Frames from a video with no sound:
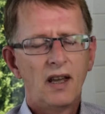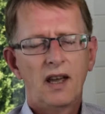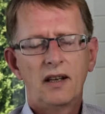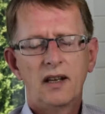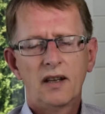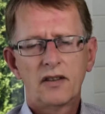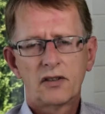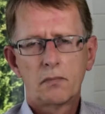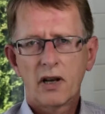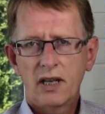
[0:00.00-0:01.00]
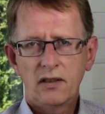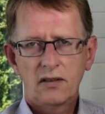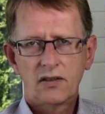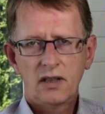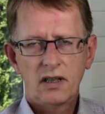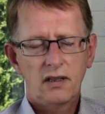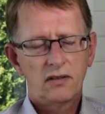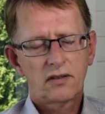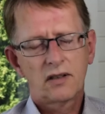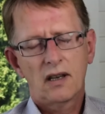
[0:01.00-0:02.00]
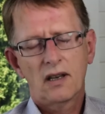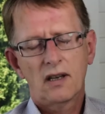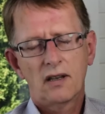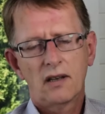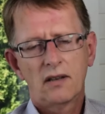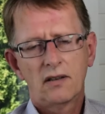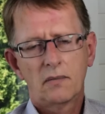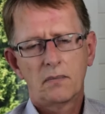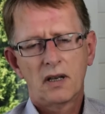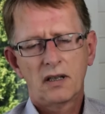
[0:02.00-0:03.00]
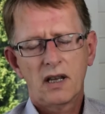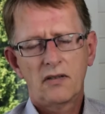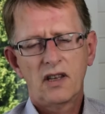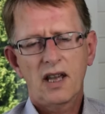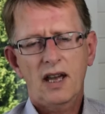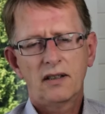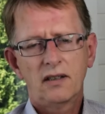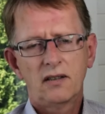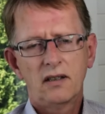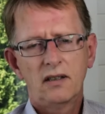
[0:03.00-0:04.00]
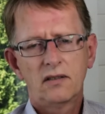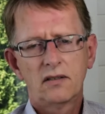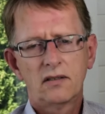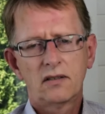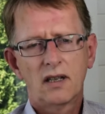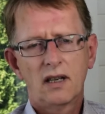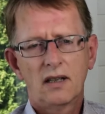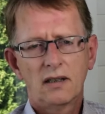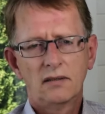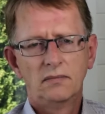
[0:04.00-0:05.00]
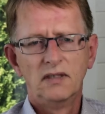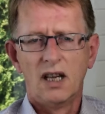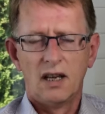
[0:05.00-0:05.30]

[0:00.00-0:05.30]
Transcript: And uh, this brain disease, uh, the, again, the addict is um,